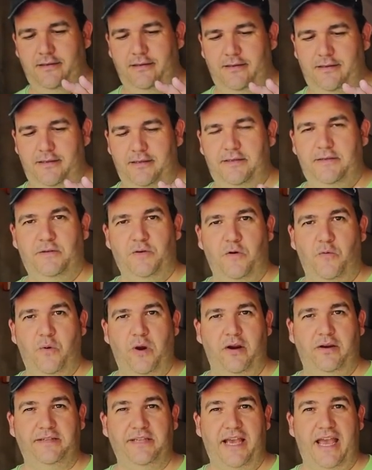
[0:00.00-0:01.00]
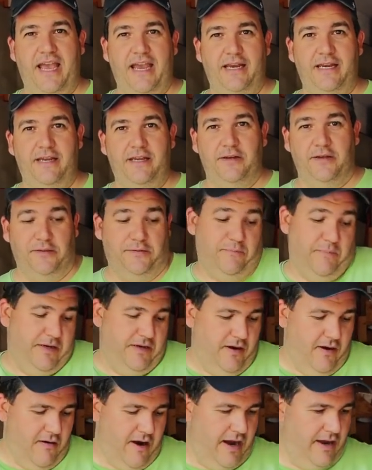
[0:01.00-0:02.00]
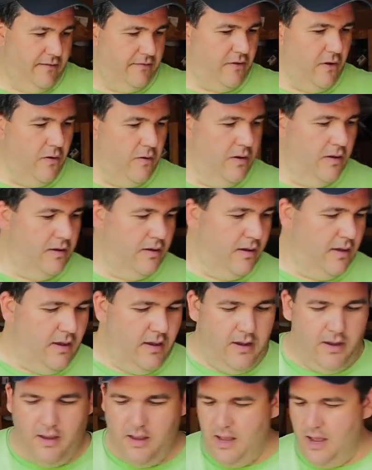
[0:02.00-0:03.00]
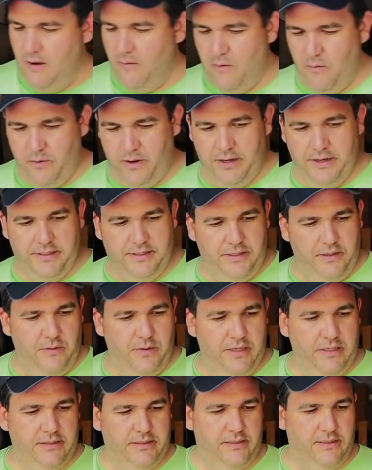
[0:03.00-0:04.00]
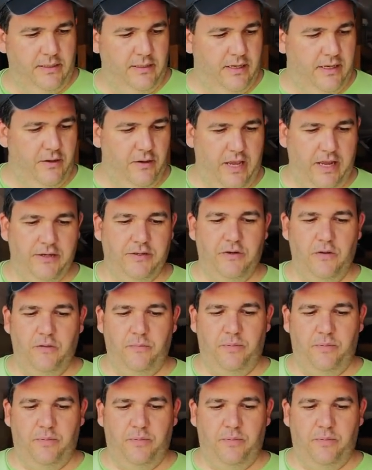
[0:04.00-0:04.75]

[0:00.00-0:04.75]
This is sort of weird because I hate needles, but all right, so, Uh, what we're going to do is, and you can show the